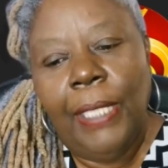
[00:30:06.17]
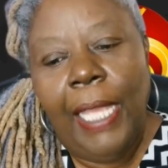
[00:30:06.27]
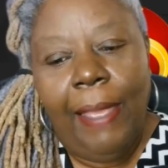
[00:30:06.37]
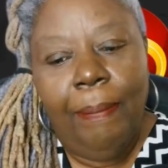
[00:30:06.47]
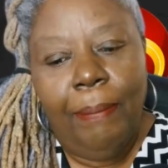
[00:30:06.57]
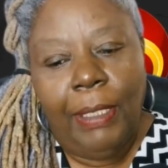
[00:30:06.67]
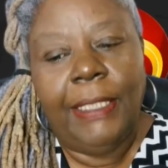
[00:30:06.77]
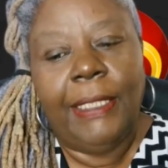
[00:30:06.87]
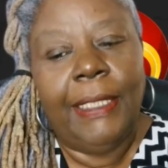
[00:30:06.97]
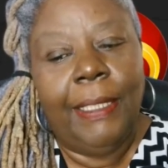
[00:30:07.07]
and
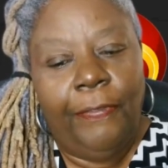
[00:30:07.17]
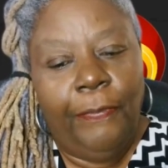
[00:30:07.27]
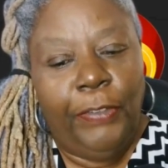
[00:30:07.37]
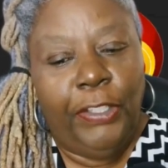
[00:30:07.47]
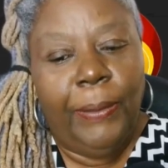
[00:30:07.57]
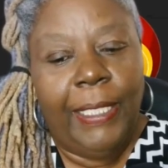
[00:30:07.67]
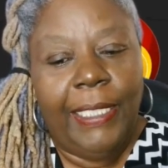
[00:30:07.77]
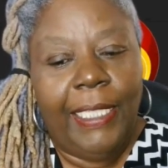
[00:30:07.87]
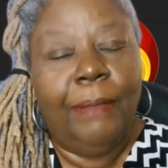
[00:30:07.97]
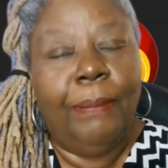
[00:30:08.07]
must view it
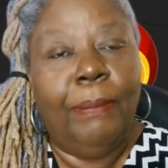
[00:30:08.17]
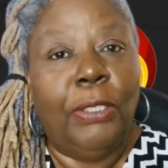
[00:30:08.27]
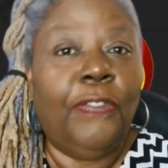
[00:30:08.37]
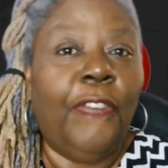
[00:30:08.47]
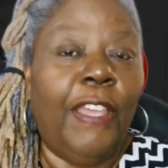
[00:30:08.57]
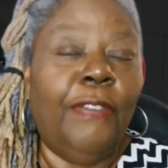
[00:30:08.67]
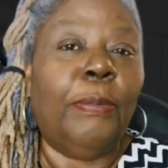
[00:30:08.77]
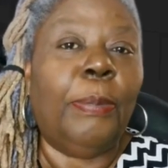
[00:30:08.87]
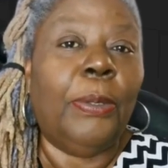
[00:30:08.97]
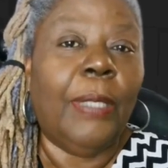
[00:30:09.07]
in the most
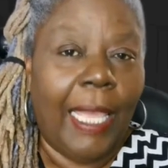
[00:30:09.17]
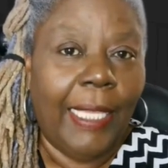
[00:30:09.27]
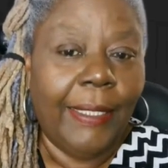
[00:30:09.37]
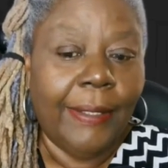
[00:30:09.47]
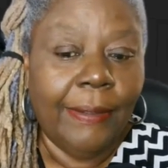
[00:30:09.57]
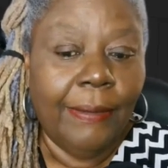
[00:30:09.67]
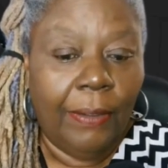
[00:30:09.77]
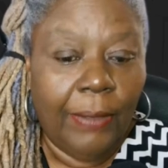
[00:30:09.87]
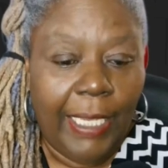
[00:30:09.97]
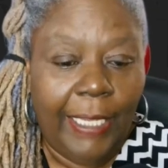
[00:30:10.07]
favorable light.
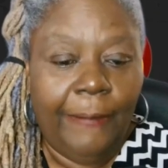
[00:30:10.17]
Okay.